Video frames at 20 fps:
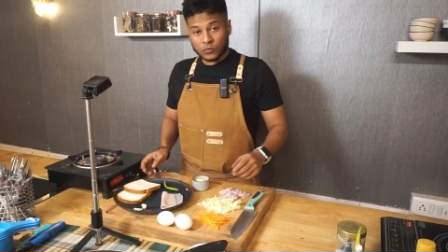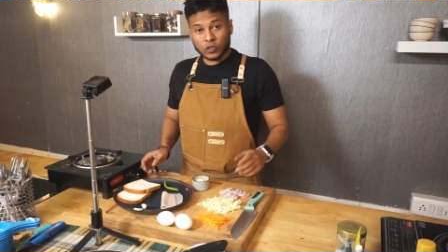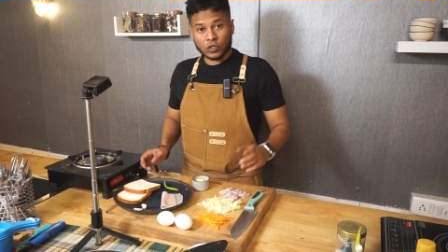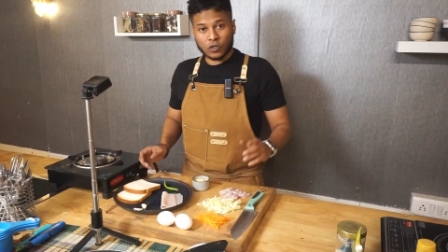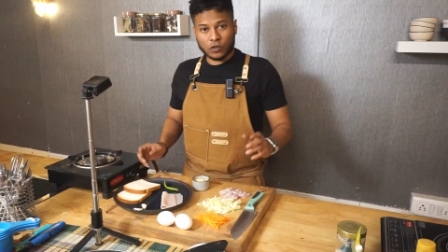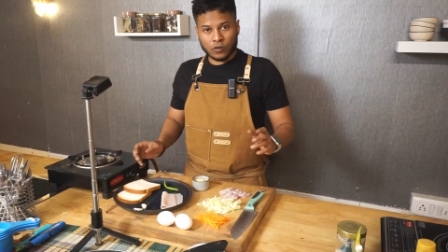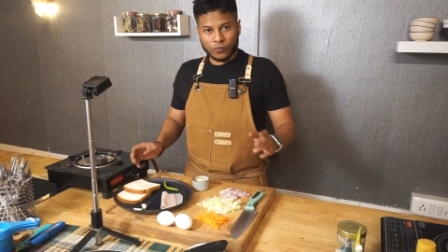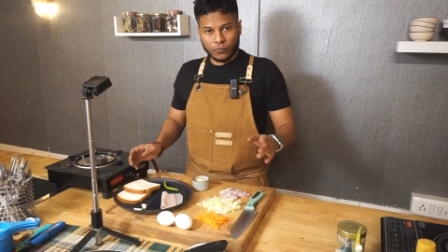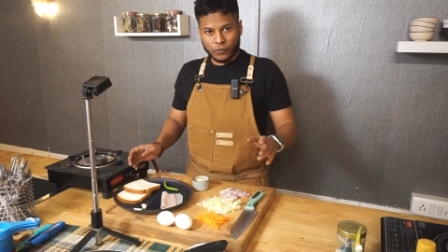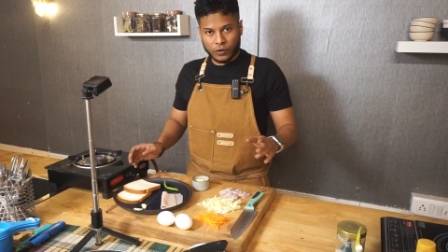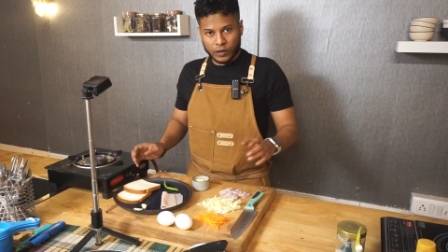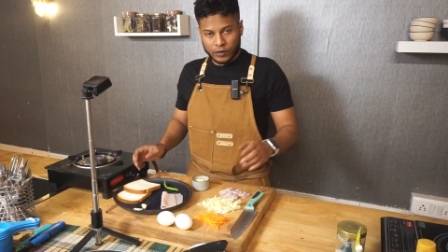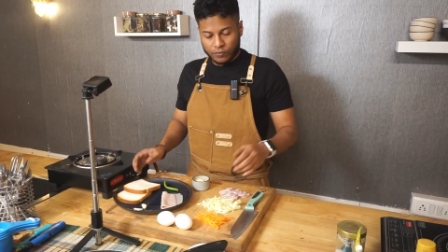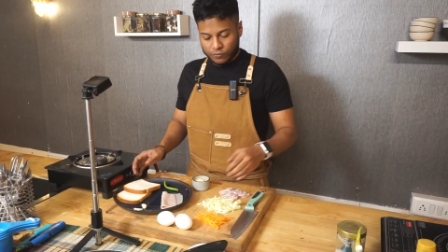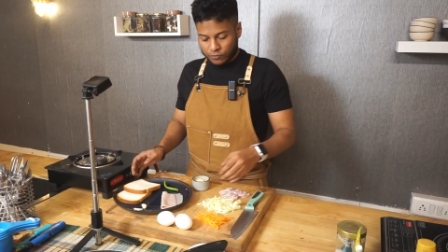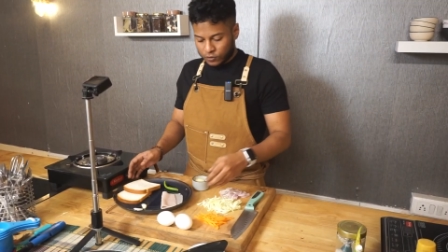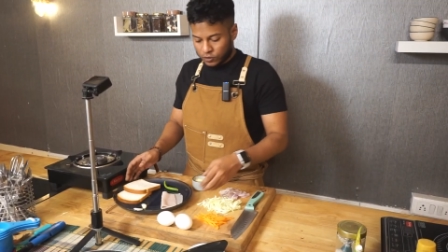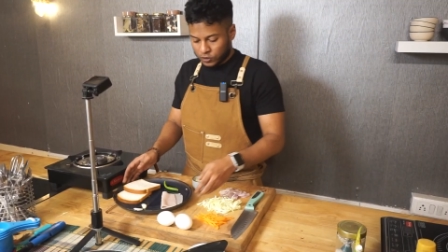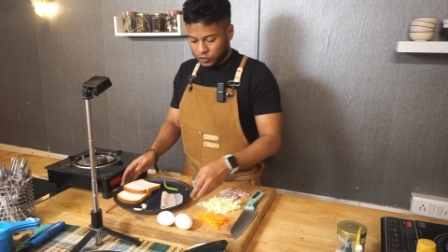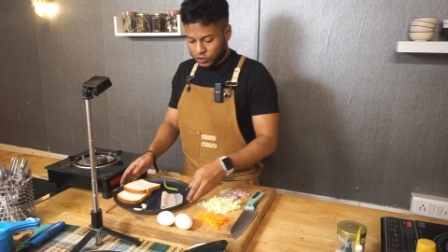So the
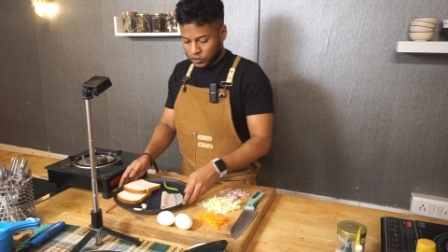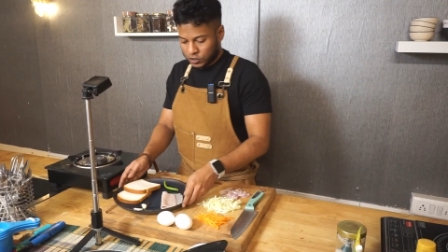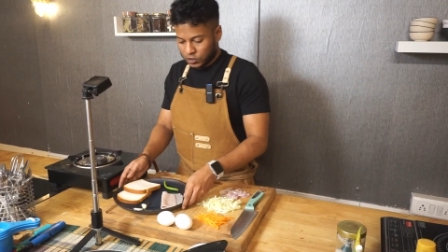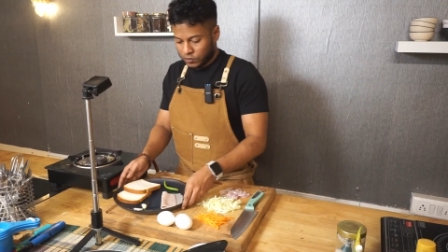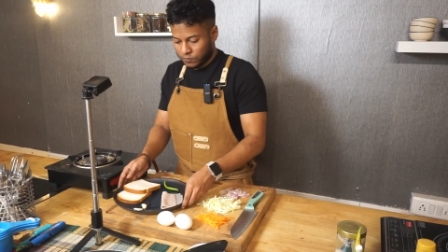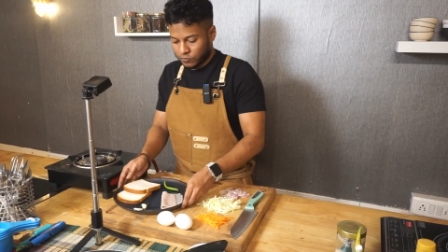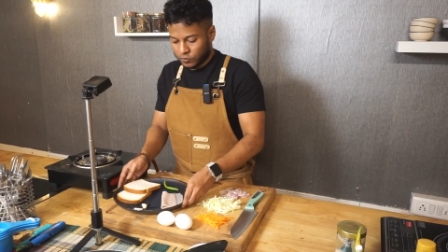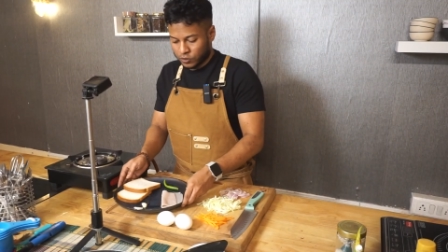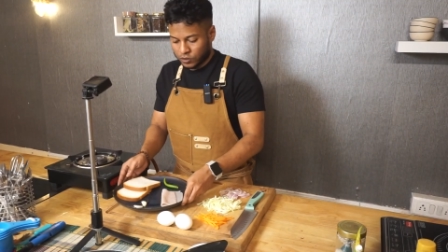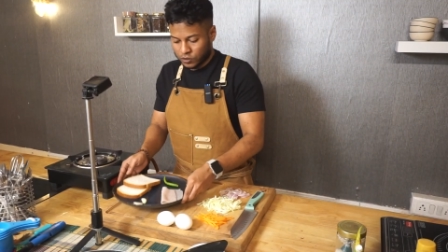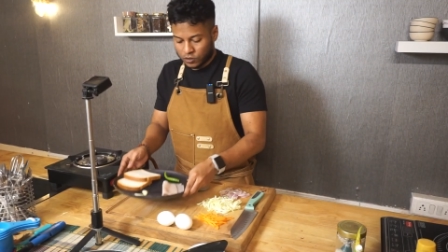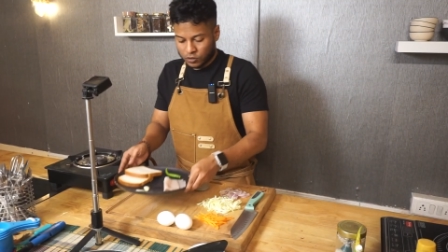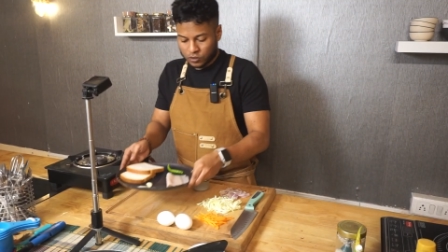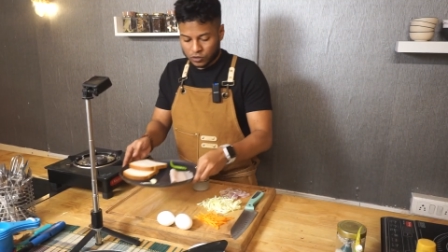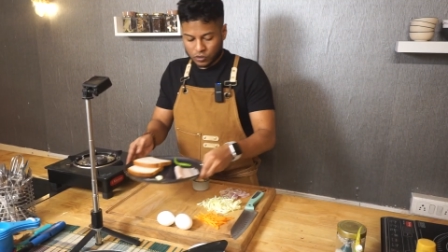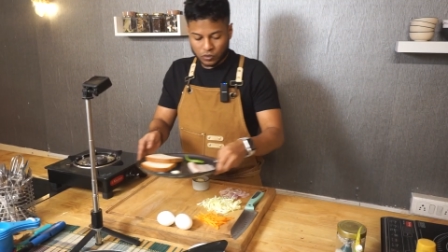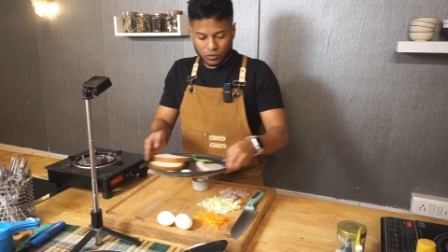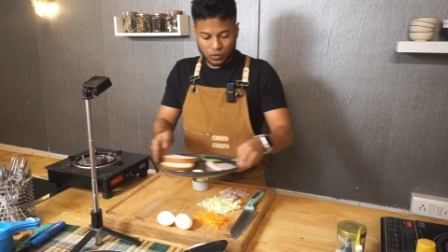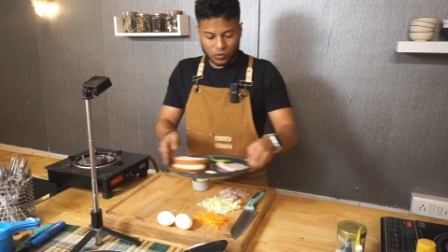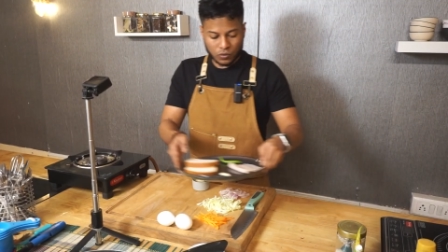very first step we
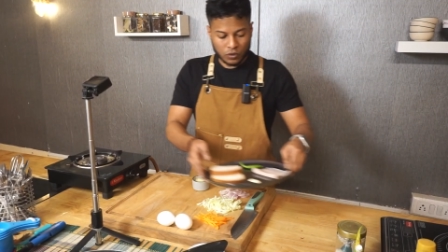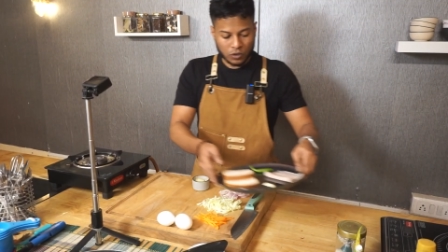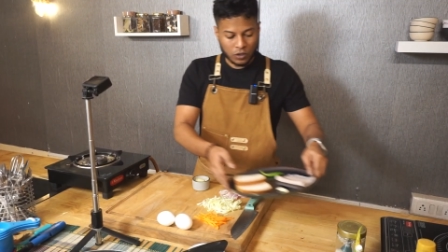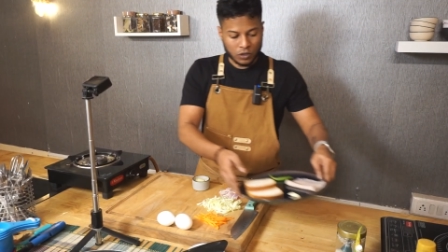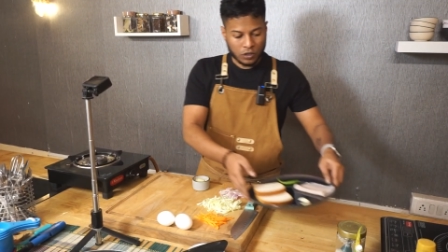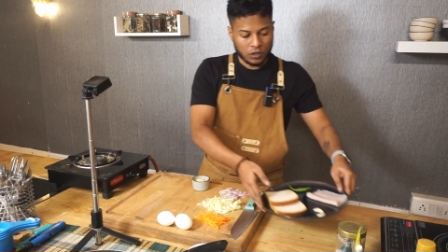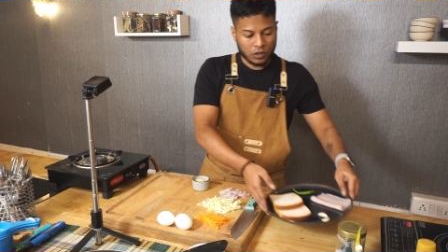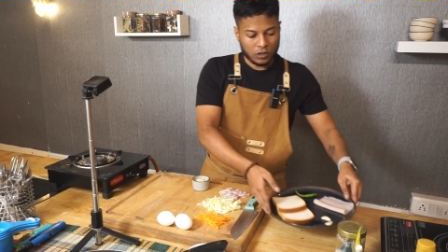gotta do